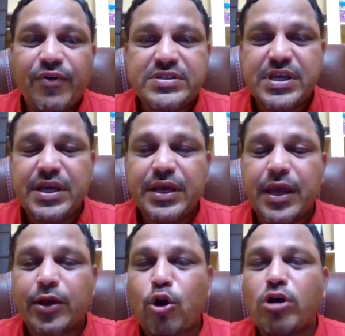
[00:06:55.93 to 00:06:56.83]
If we
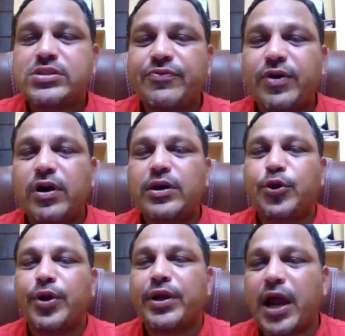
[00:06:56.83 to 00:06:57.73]
see across the
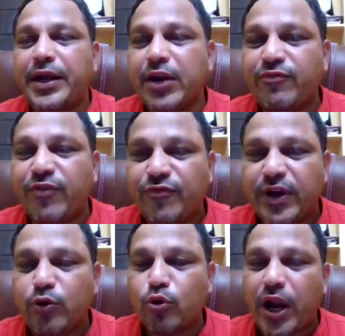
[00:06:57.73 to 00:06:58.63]
world during
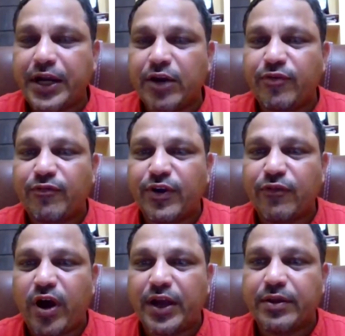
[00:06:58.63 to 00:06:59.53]
1950 to
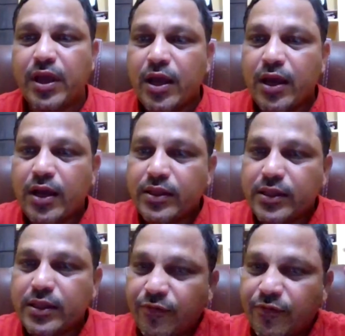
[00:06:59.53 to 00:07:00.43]
1955,
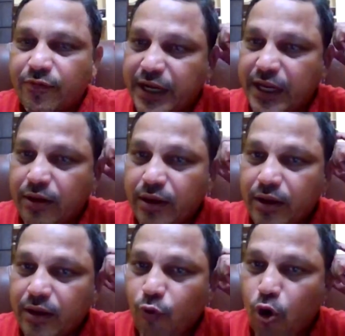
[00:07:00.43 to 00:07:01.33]
the fertility
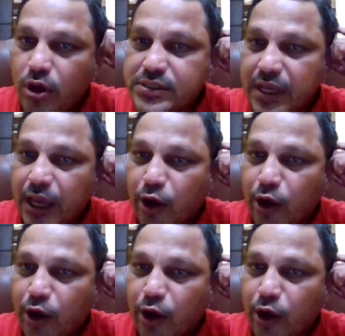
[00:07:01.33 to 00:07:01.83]
was